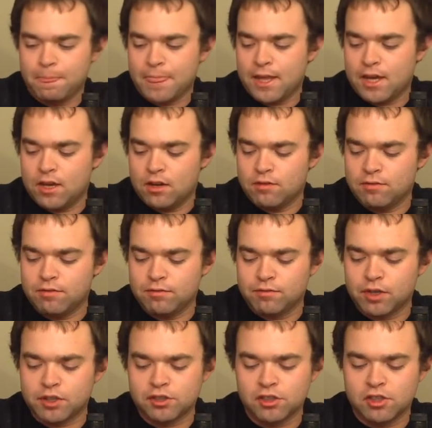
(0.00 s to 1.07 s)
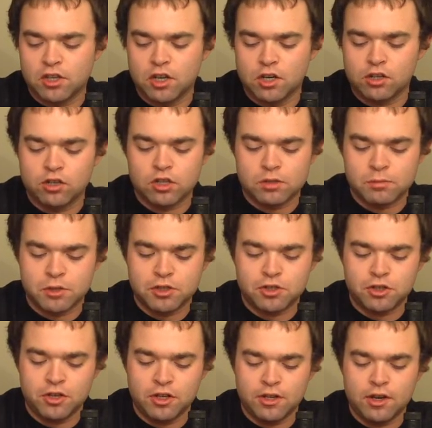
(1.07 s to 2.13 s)
and freshly cut Christmas
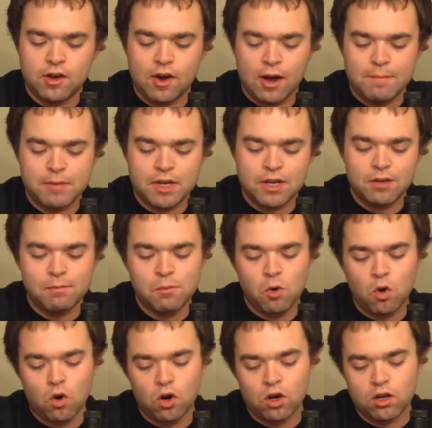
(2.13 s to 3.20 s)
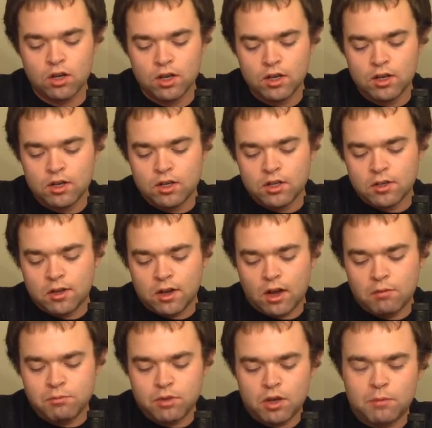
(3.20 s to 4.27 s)
tree. Now, I'm getting more...
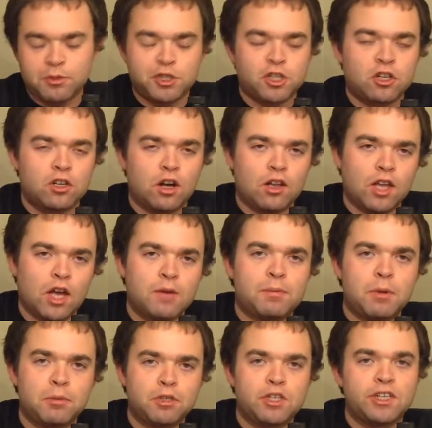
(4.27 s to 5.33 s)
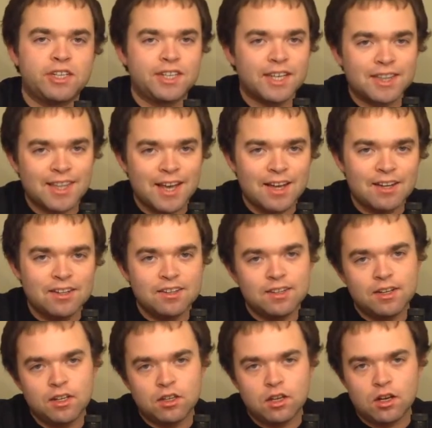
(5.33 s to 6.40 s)
I'm sure a lot of people could get that
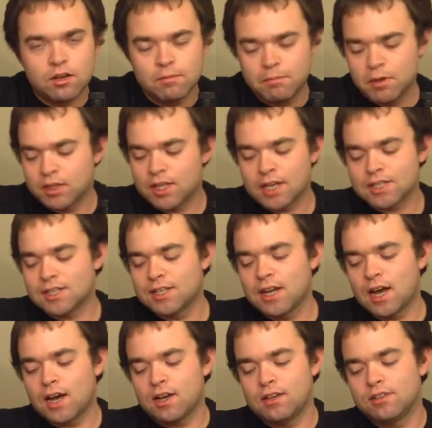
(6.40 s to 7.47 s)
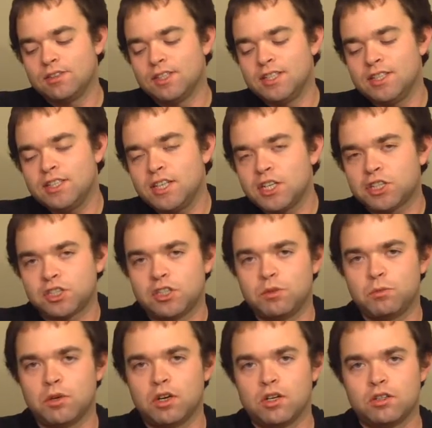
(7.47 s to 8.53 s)
in there, but that's not initially
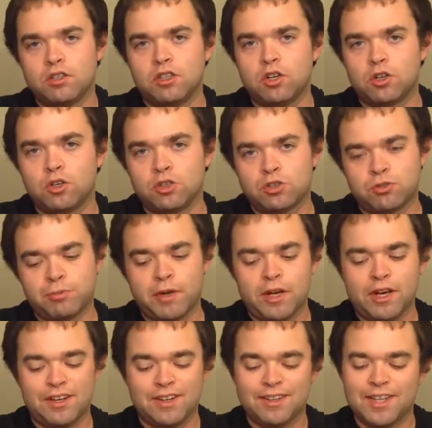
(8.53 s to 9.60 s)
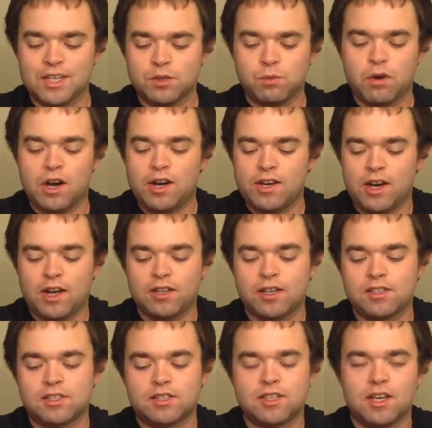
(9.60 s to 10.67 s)
what, you know, goes through my head. And that's why I
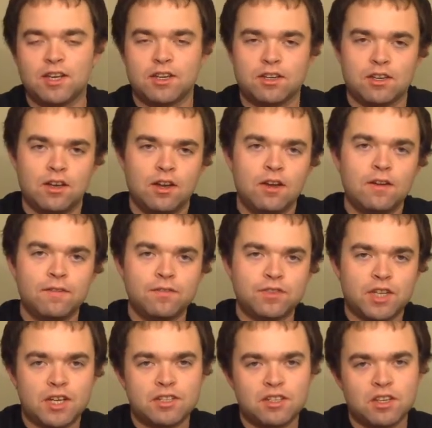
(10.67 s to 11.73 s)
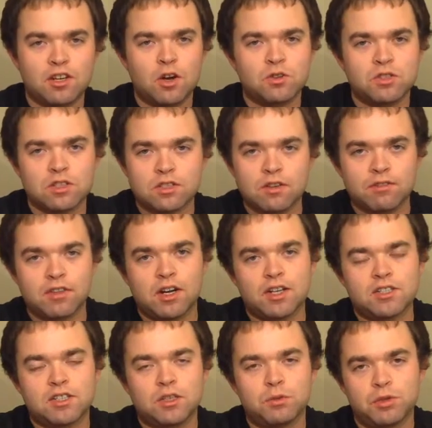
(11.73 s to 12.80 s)
like to take tasting notes and stuff I
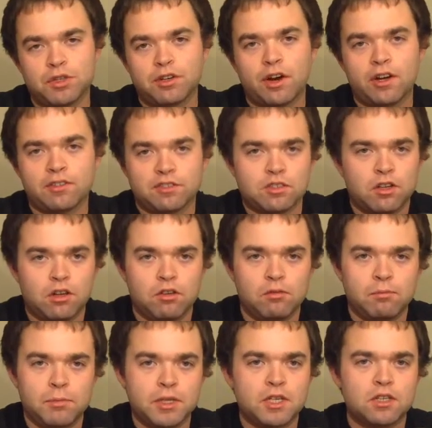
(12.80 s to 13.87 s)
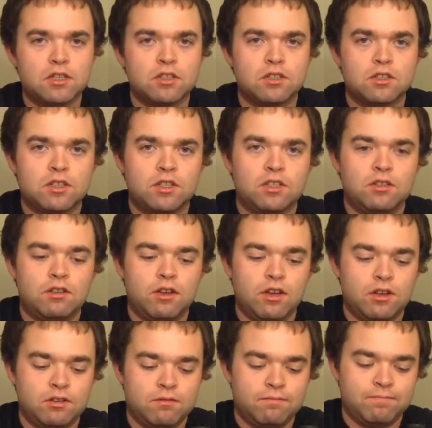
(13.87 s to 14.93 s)
see with a grain of salt, because
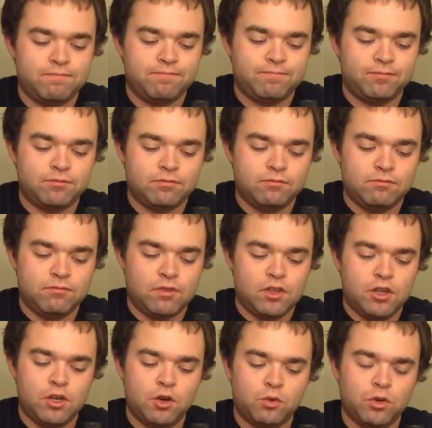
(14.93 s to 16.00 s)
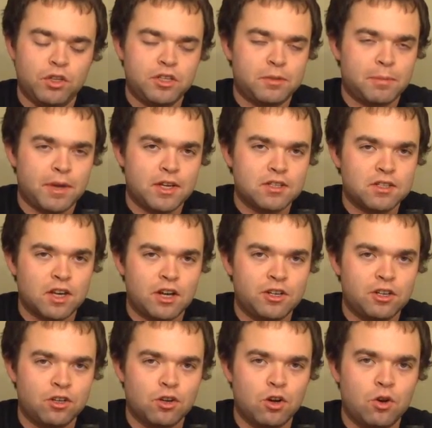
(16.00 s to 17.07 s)
it, you know, really depends on
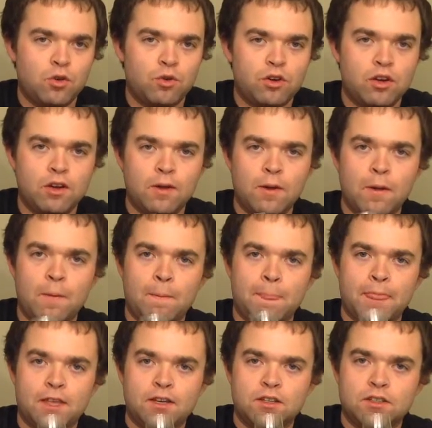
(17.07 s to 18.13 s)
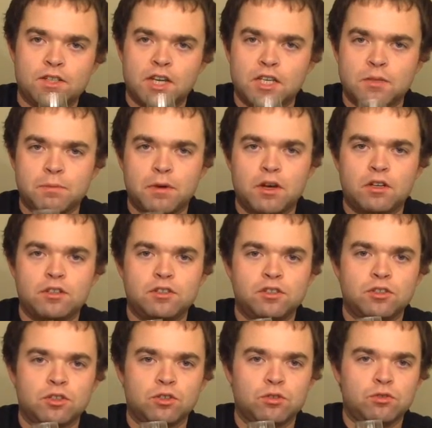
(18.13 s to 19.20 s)
your own taste buds,
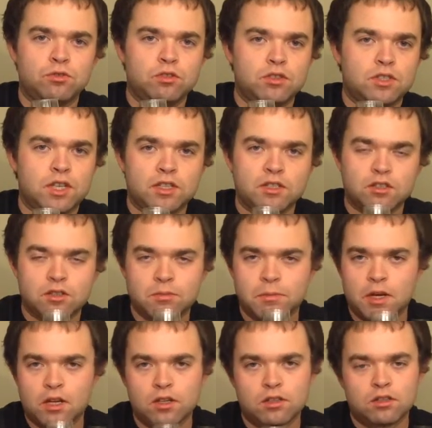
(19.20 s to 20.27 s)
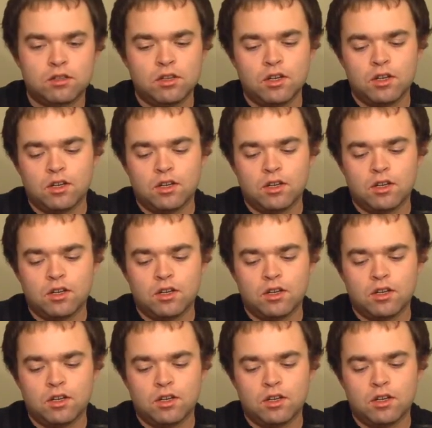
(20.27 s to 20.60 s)
your own sense of smell,